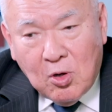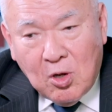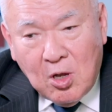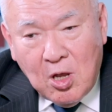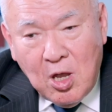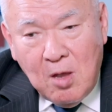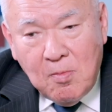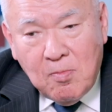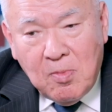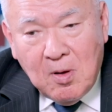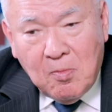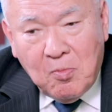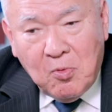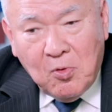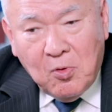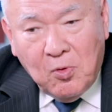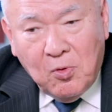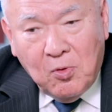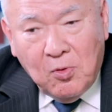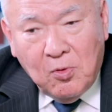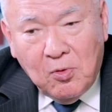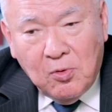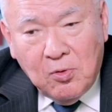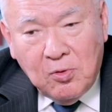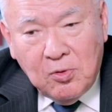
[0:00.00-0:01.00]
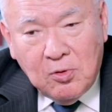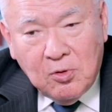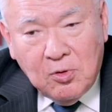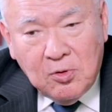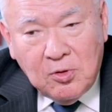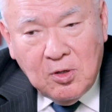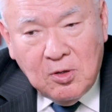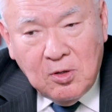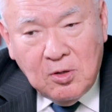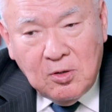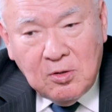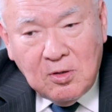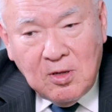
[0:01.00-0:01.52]
capable
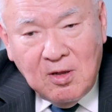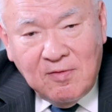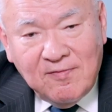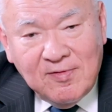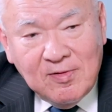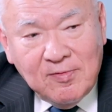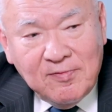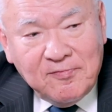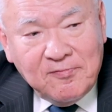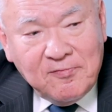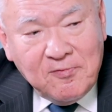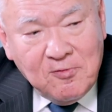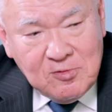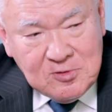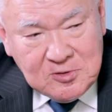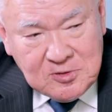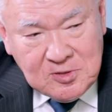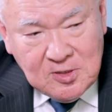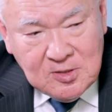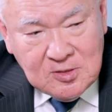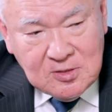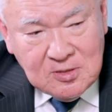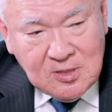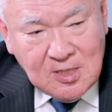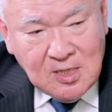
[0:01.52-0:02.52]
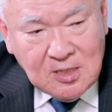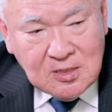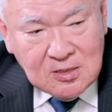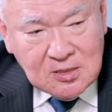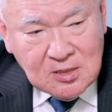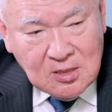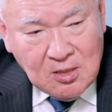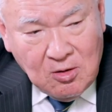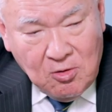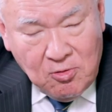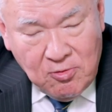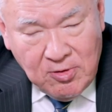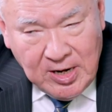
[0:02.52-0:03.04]
the naval forces. That's
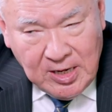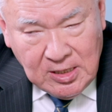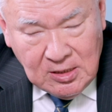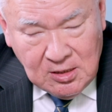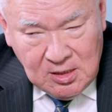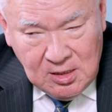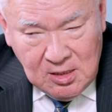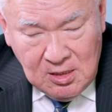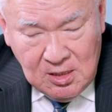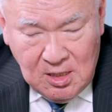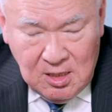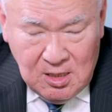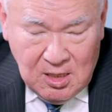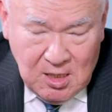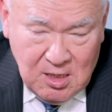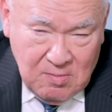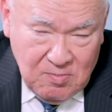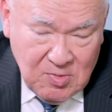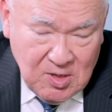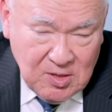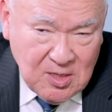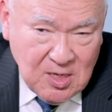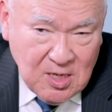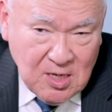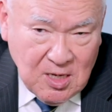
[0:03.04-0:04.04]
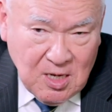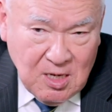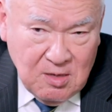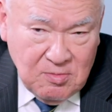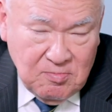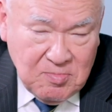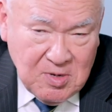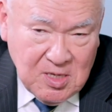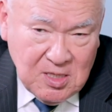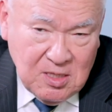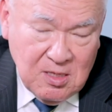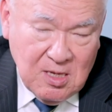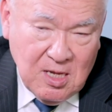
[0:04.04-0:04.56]
correct, but
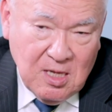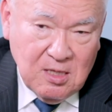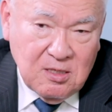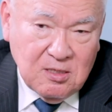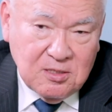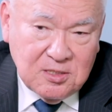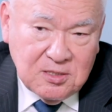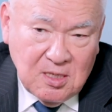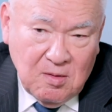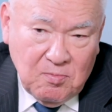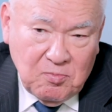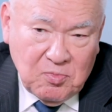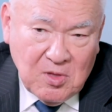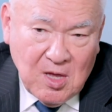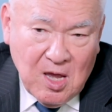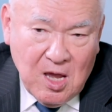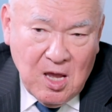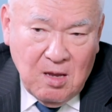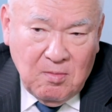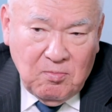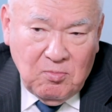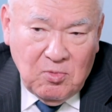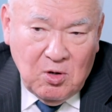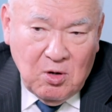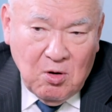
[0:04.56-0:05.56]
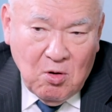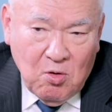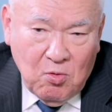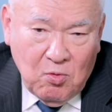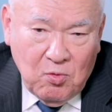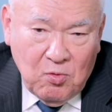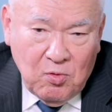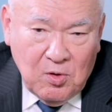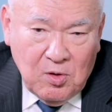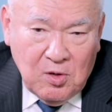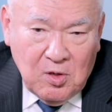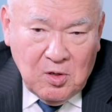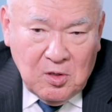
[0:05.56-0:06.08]
at the same time
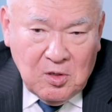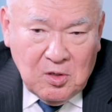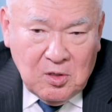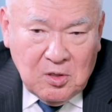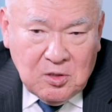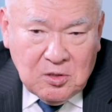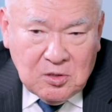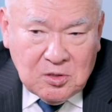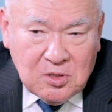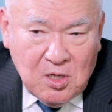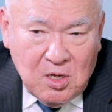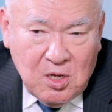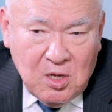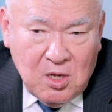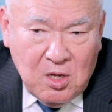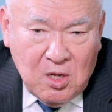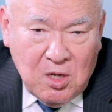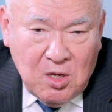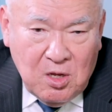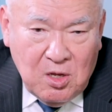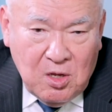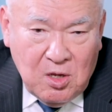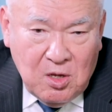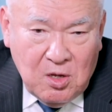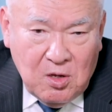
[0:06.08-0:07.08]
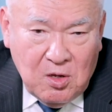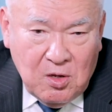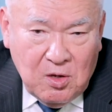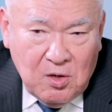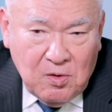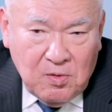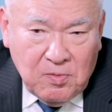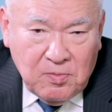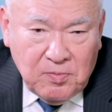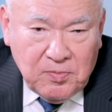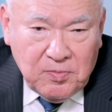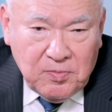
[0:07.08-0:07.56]
say